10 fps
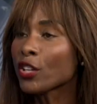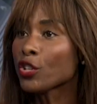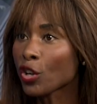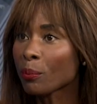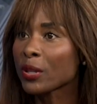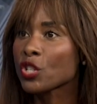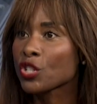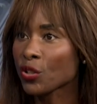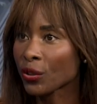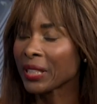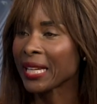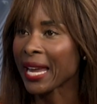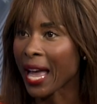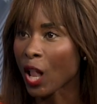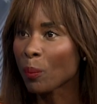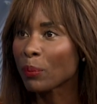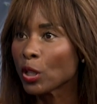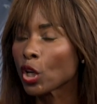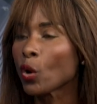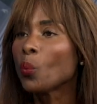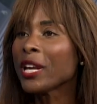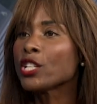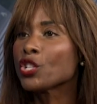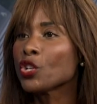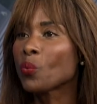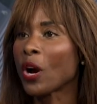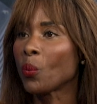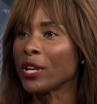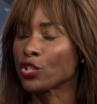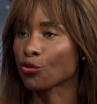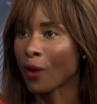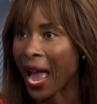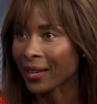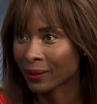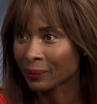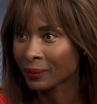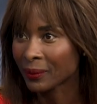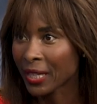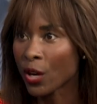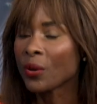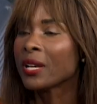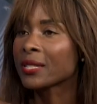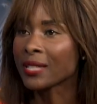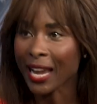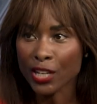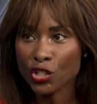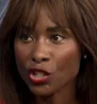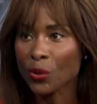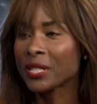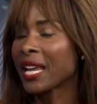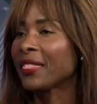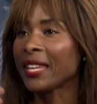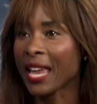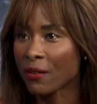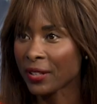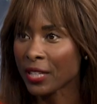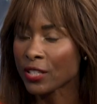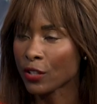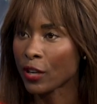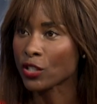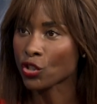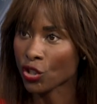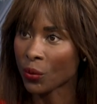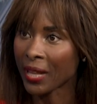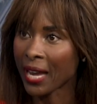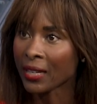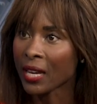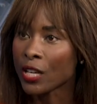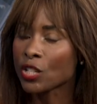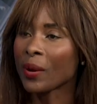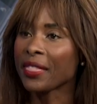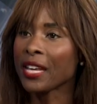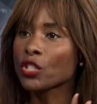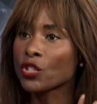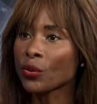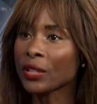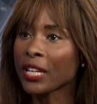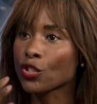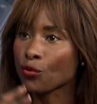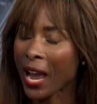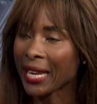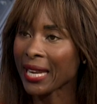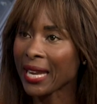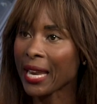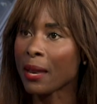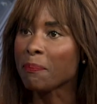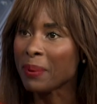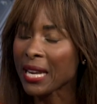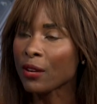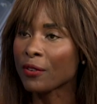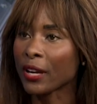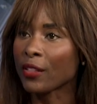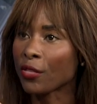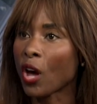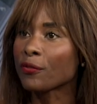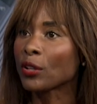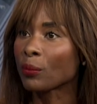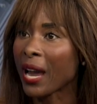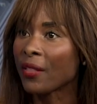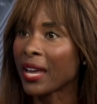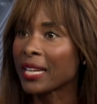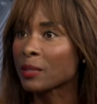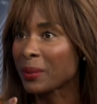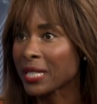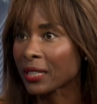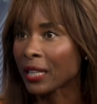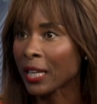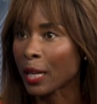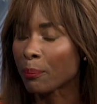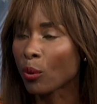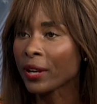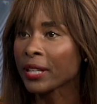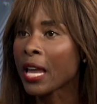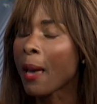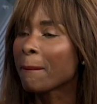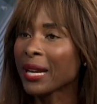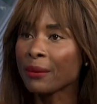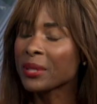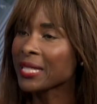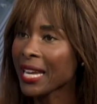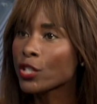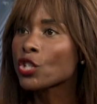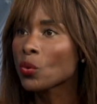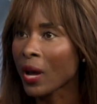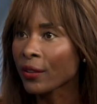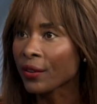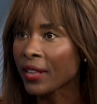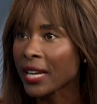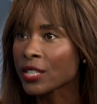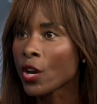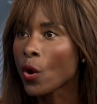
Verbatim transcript: the numbers certainly help. Look, we do what we track. You know, science shows that, the evidence has shown that. So I think certainly tracking it and being very thoughtful around that is particularly important. But I would say two other things.